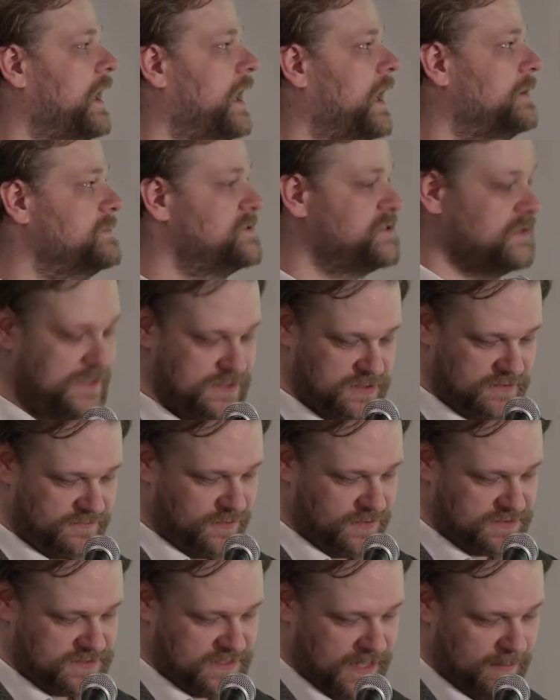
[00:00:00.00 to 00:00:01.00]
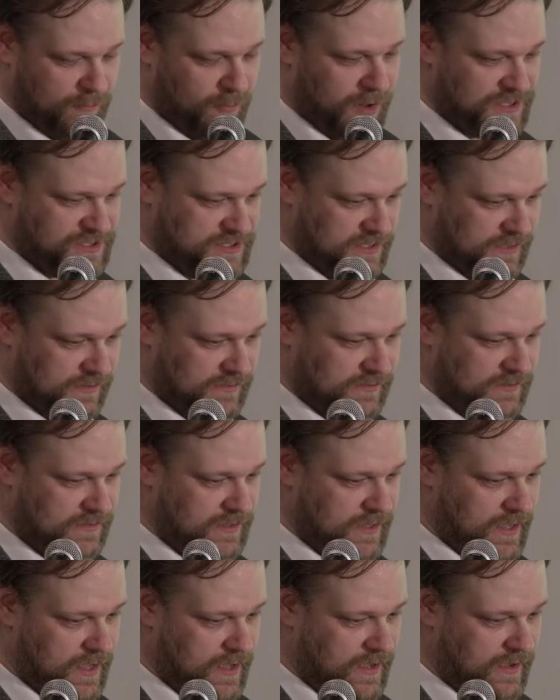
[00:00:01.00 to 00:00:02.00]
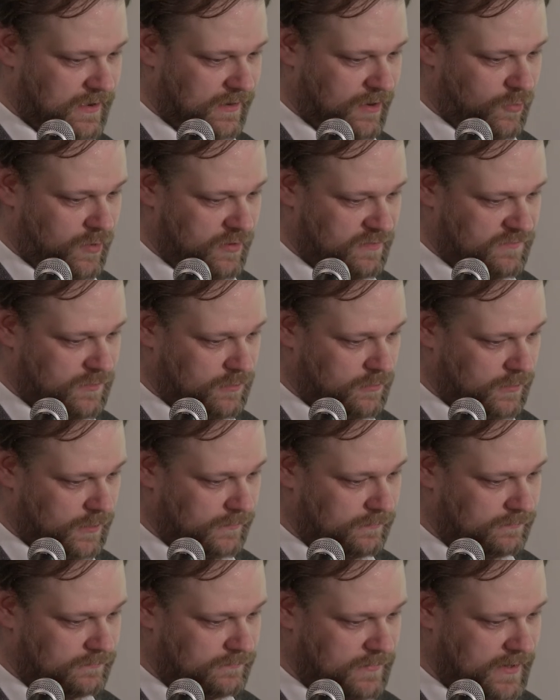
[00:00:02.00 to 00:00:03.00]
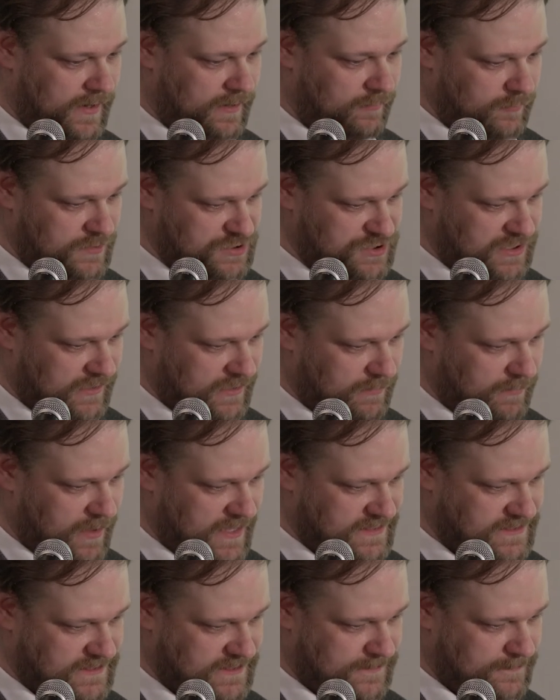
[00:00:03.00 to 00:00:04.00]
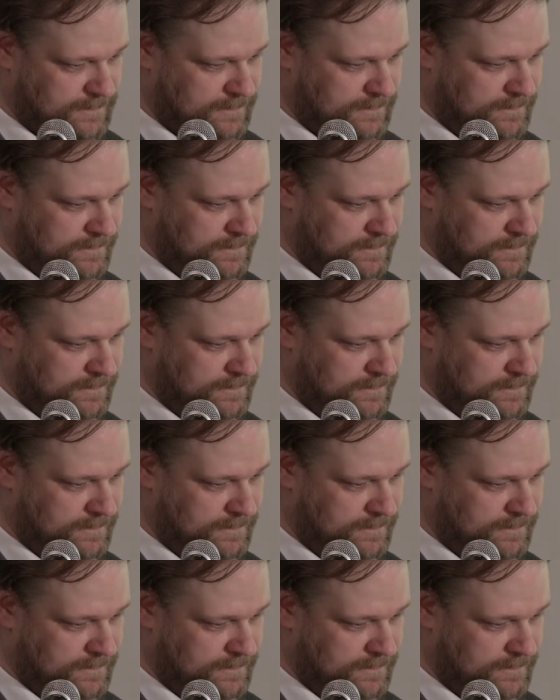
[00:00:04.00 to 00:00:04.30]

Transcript: Um, so these are folks that I'm watching uh, going forward and wishing the best.